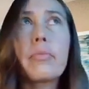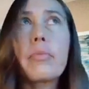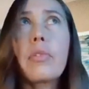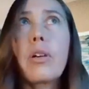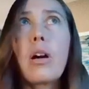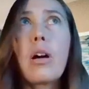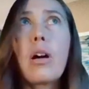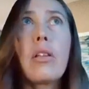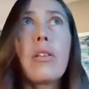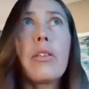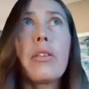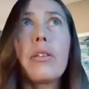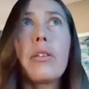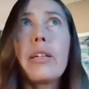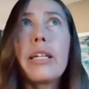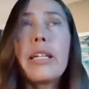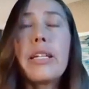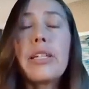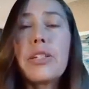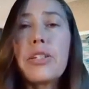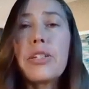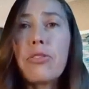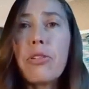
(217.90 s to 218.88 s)
all the
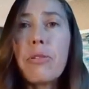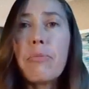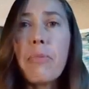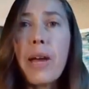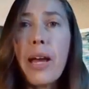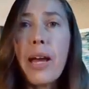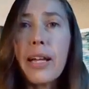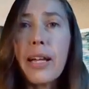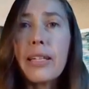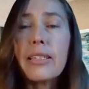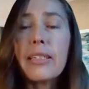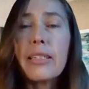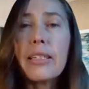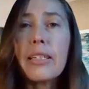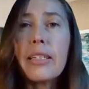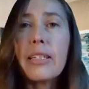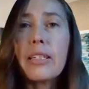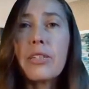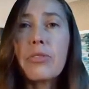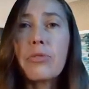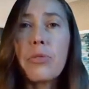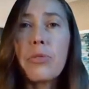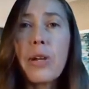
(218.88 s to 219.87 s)
industry
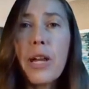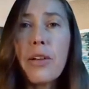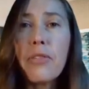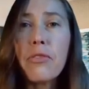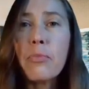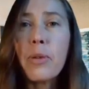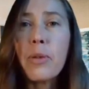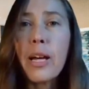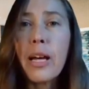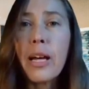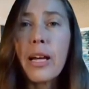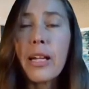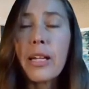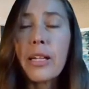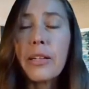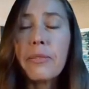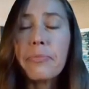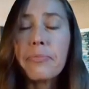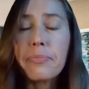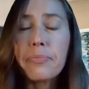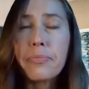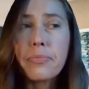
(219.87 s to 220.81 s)
magazines rave about it.